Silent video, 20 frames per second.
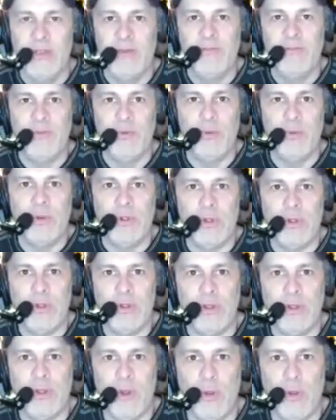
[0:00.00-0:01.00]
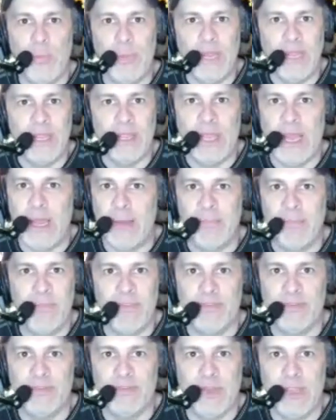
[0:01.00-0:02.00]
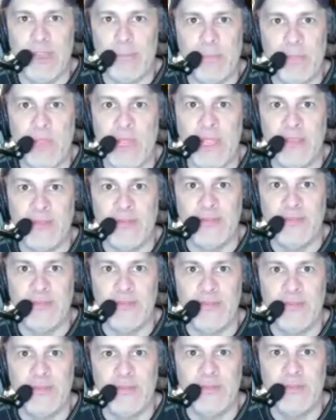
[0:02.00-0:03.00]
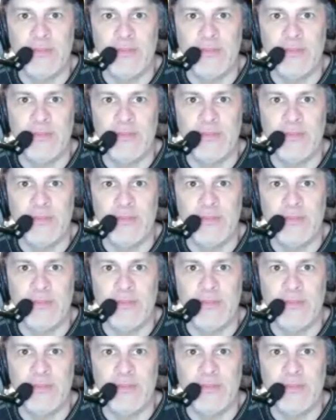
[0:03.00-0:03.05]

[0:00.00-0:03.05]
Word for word: for opening up this great place